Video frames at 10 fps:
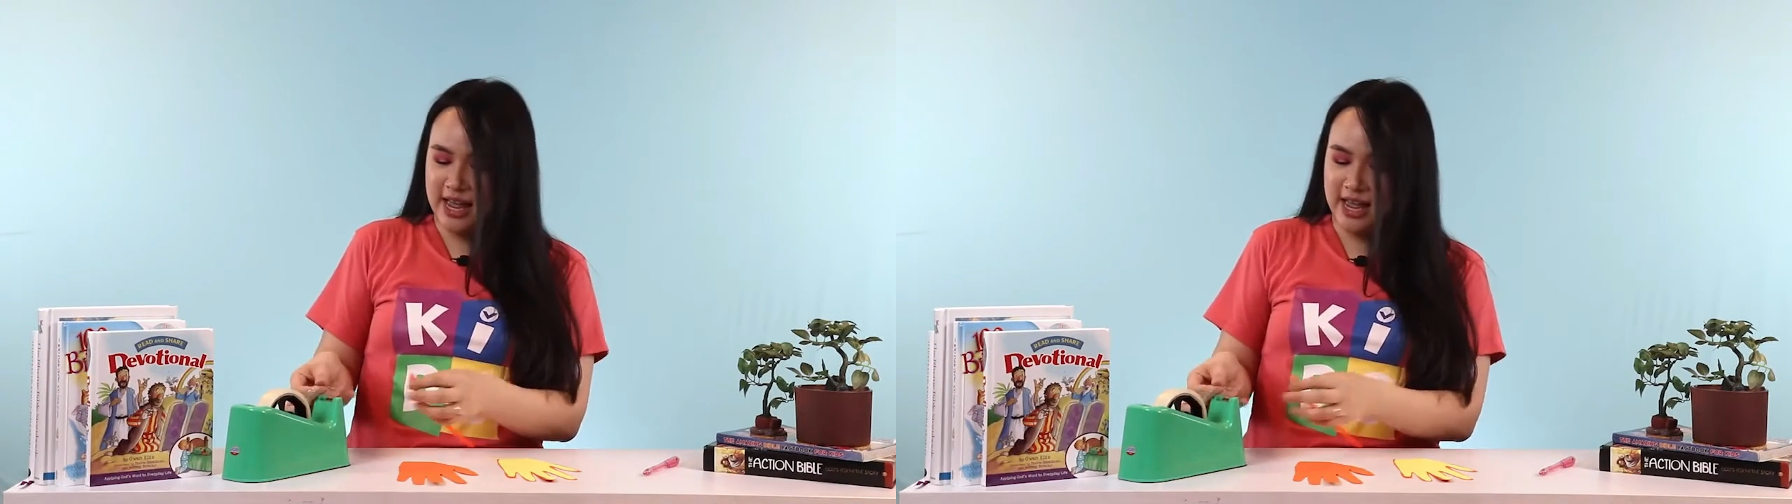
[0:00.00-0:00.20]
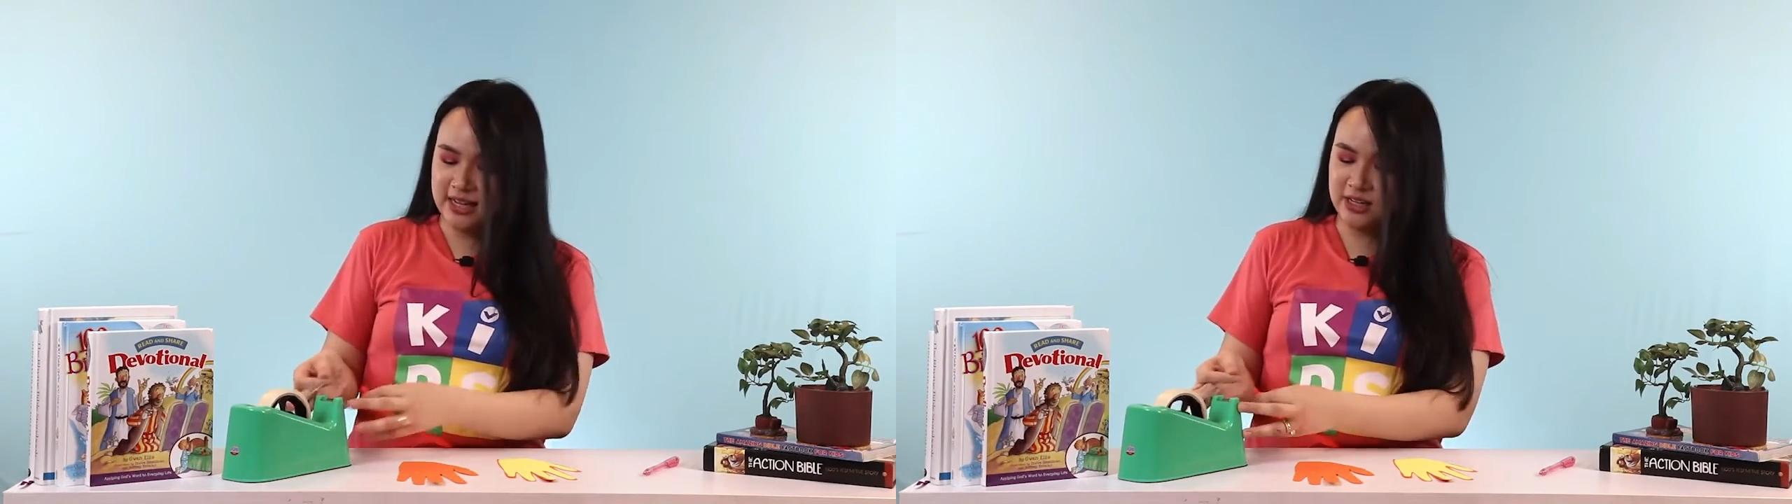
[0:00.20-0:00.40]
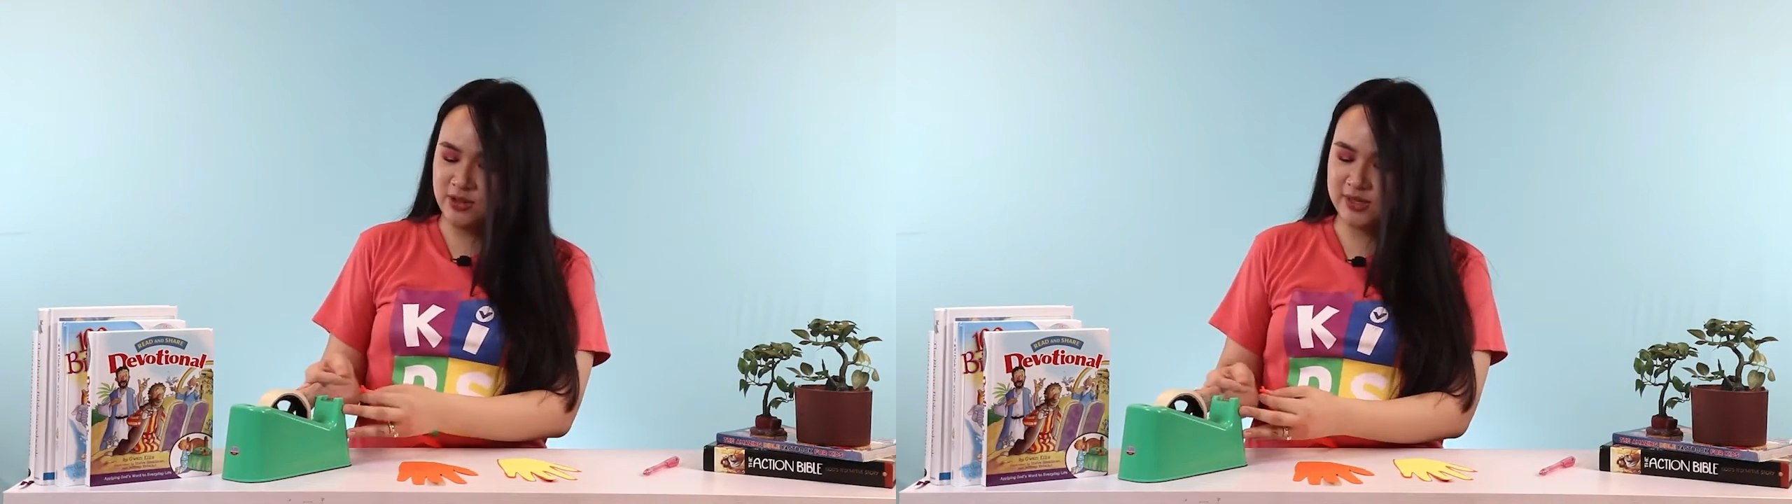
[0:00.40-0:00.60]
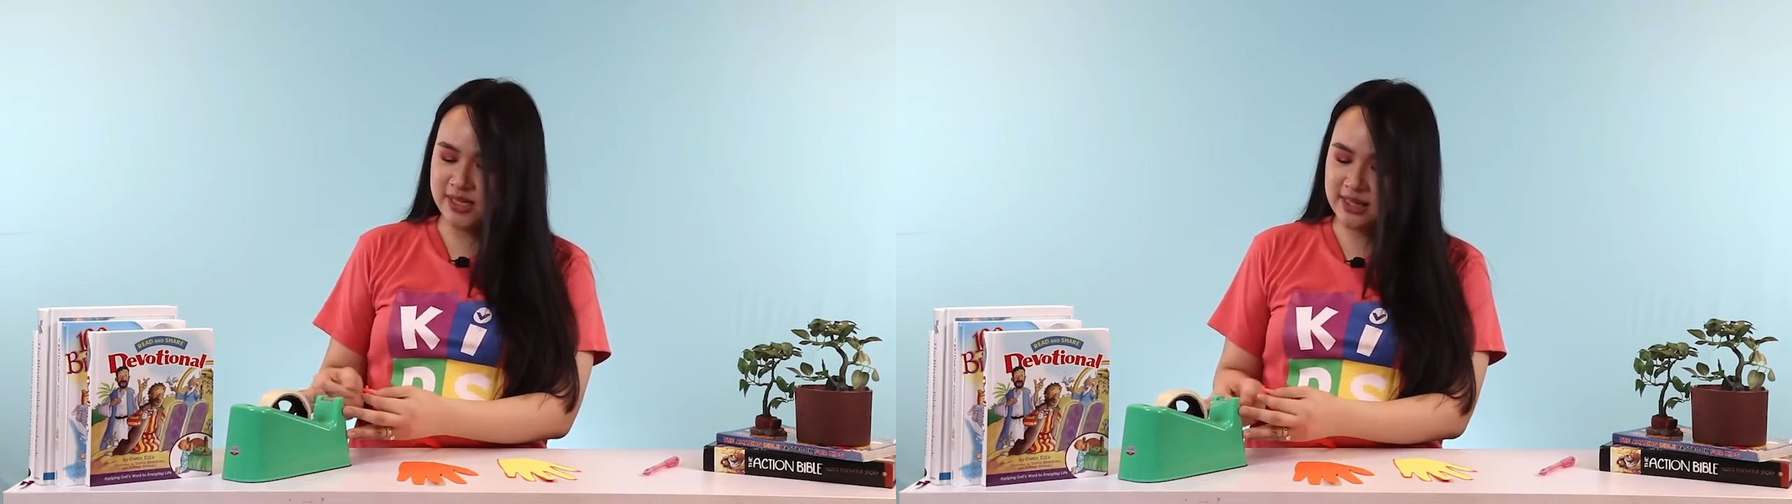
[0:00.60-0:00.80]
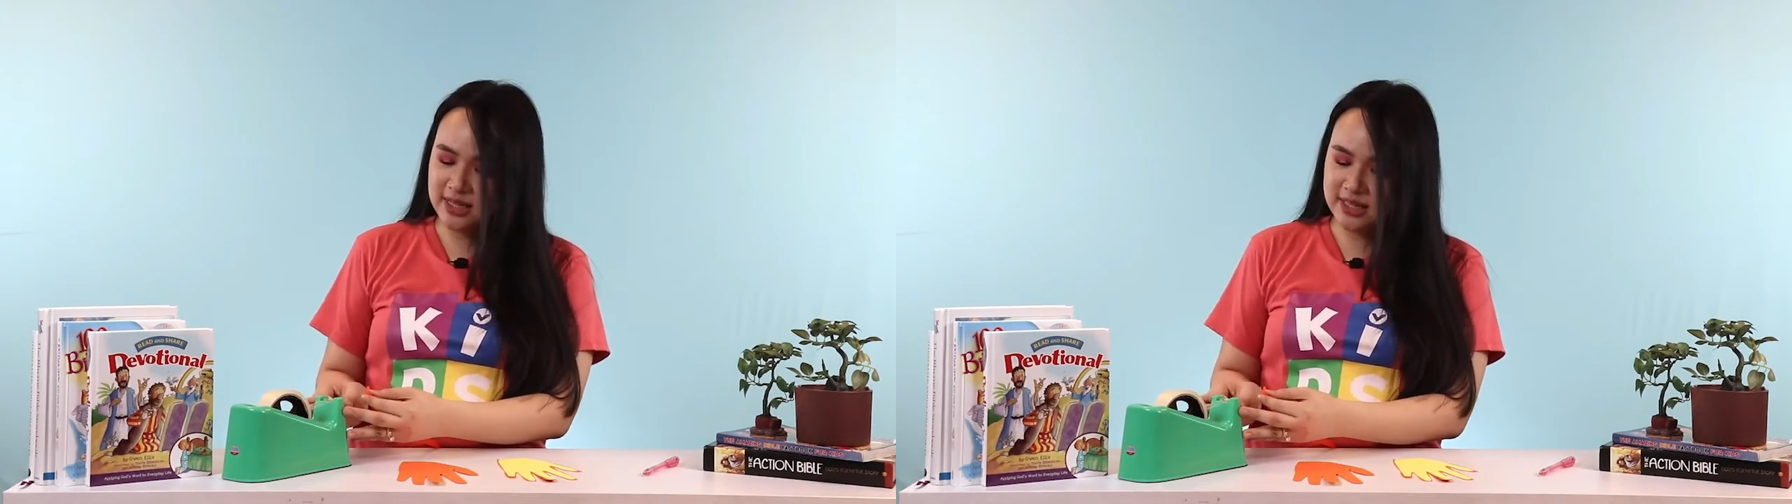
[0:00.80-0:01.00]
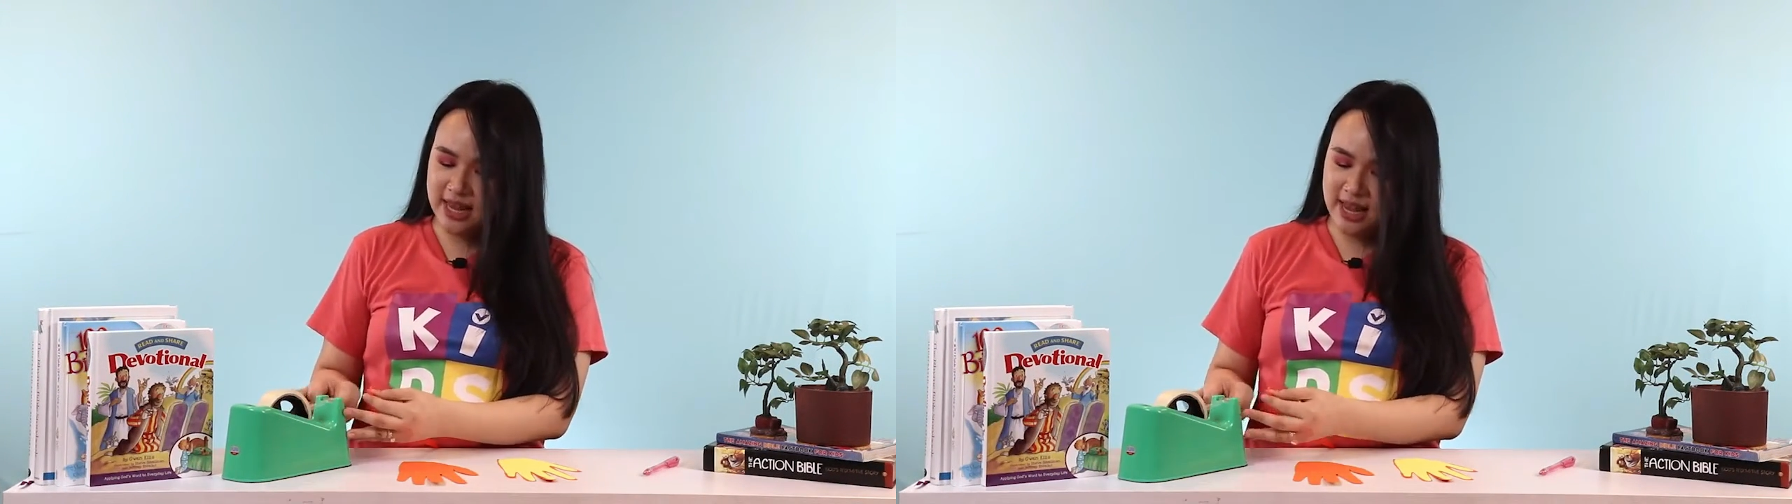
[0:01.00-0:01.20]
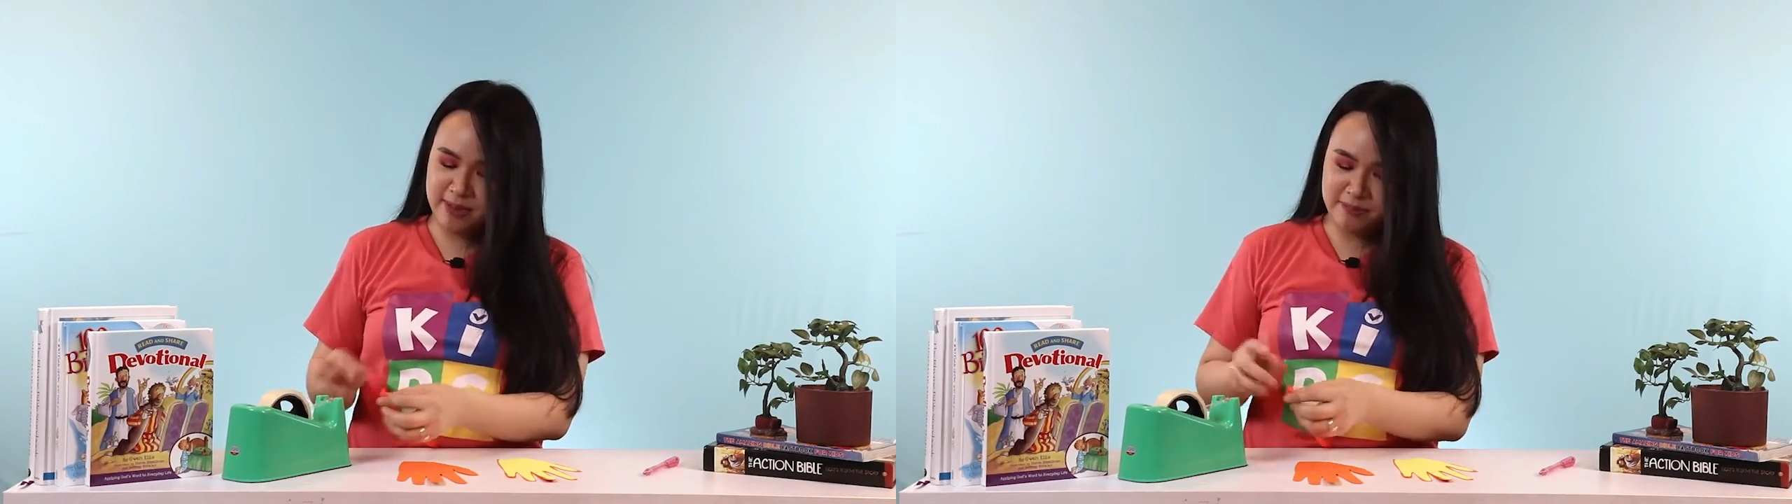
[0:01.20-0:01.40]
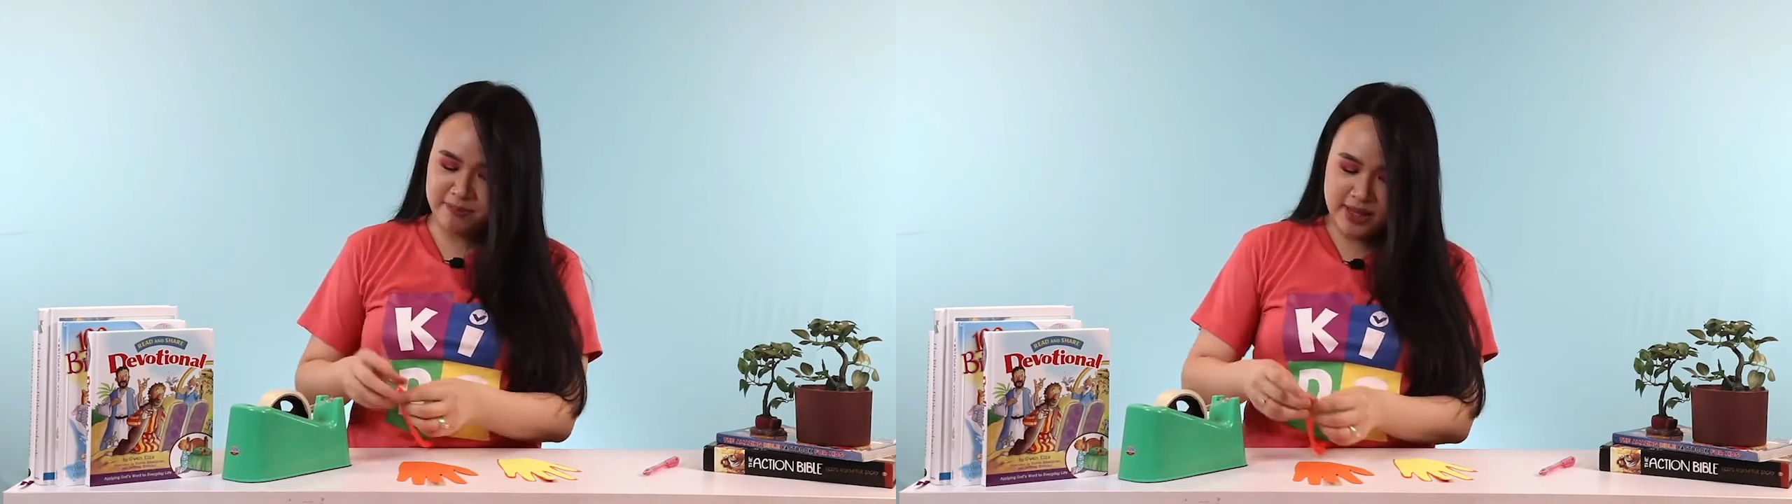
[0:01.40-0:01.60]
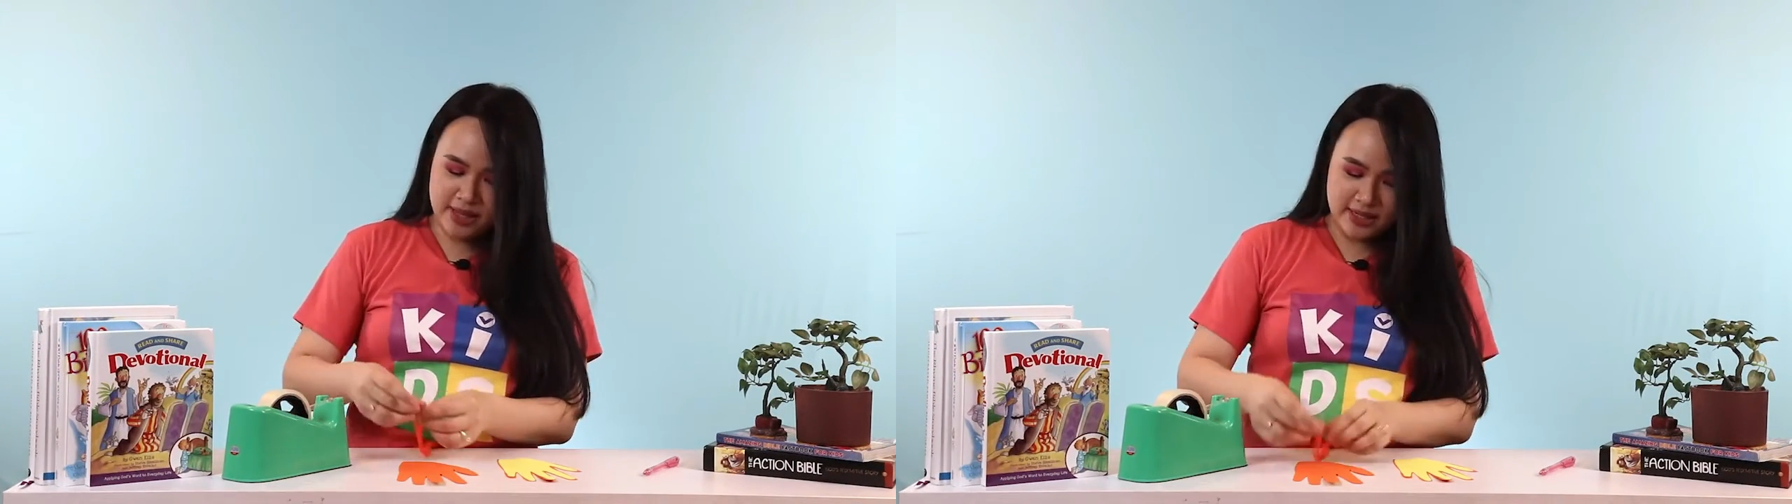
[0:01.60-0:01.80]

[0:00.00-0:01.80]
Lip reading: and using the tape